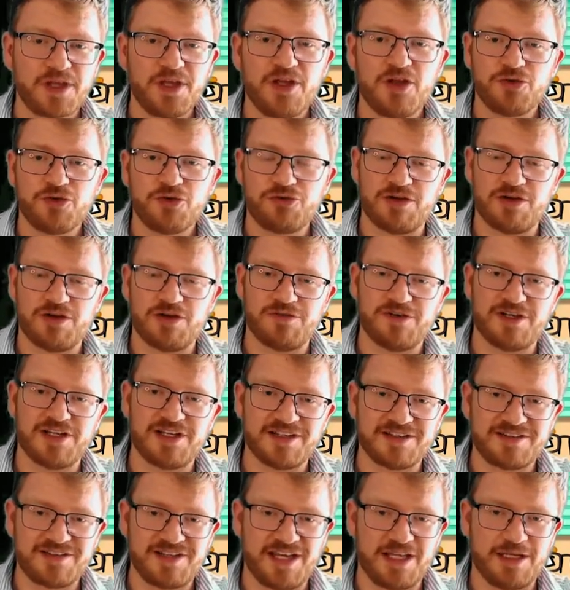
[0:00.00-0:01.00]
traveling
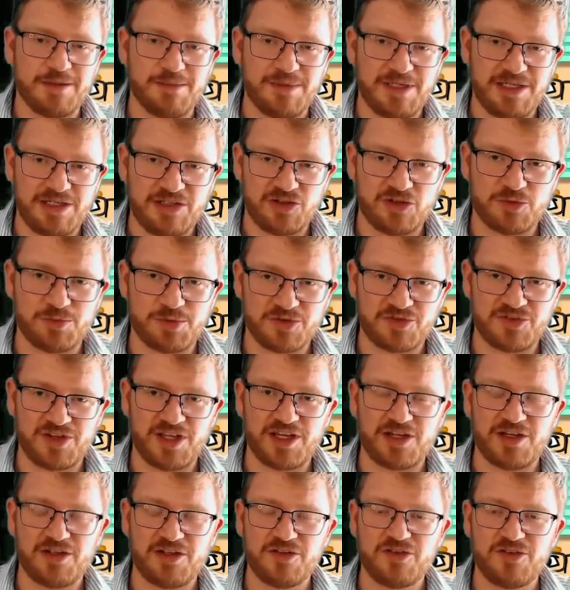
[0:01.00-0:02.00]
at 10 meters per
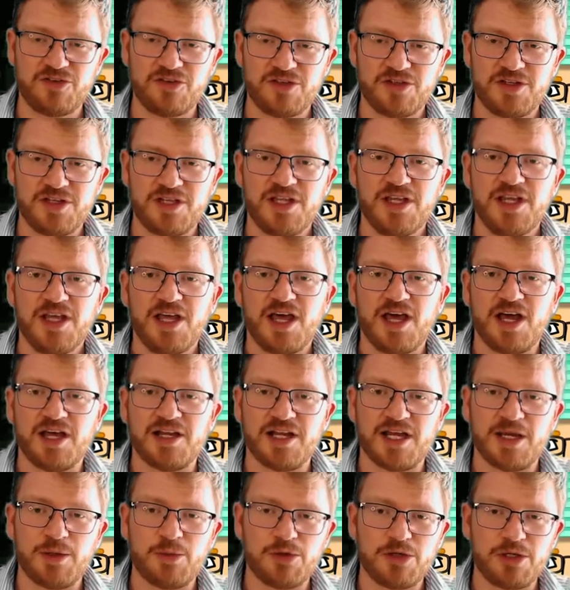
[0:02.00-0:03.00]
second, and
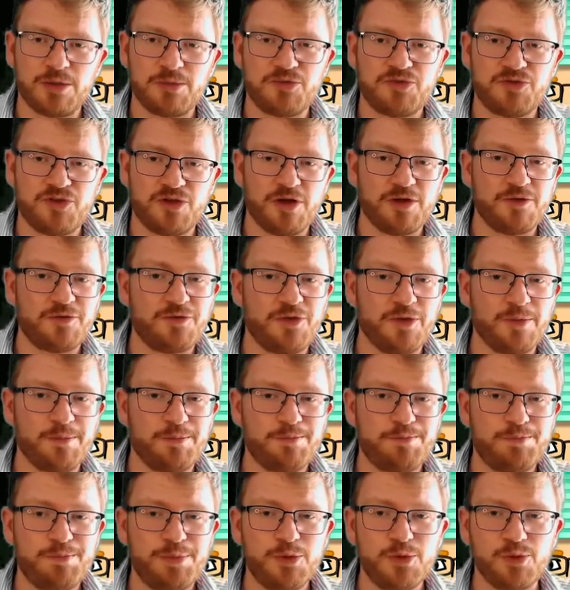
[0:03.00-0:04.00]
I will observe the
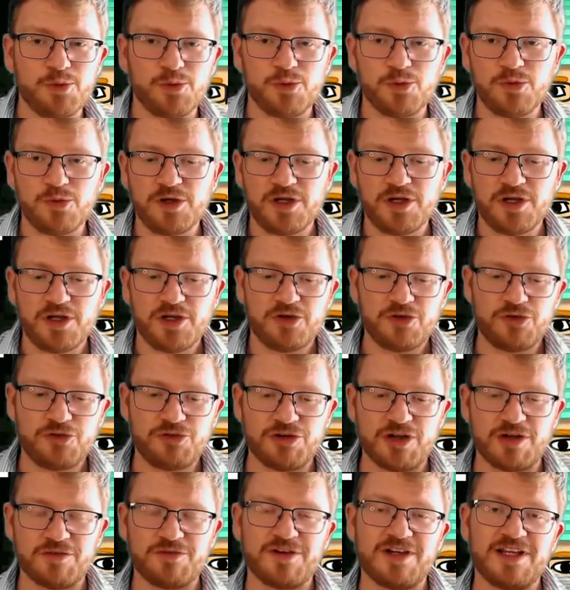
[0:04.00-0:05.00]
ball
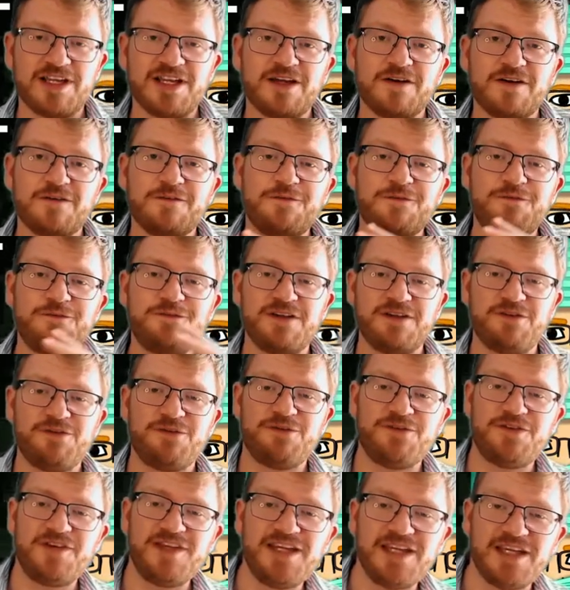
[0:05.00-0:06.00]
traveling at
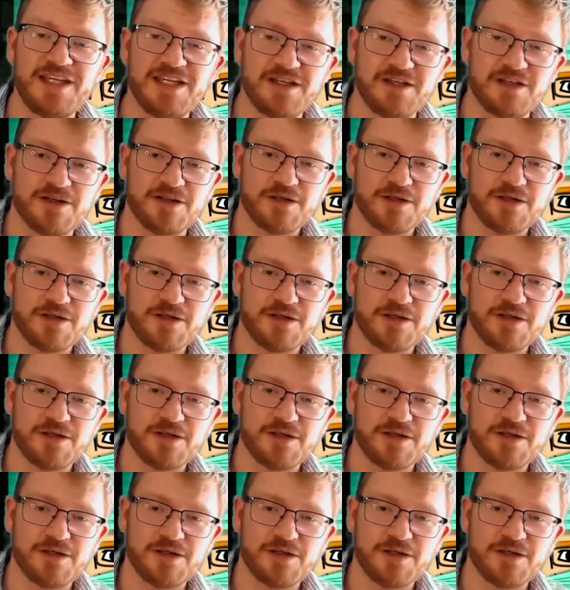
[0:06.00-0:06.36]
15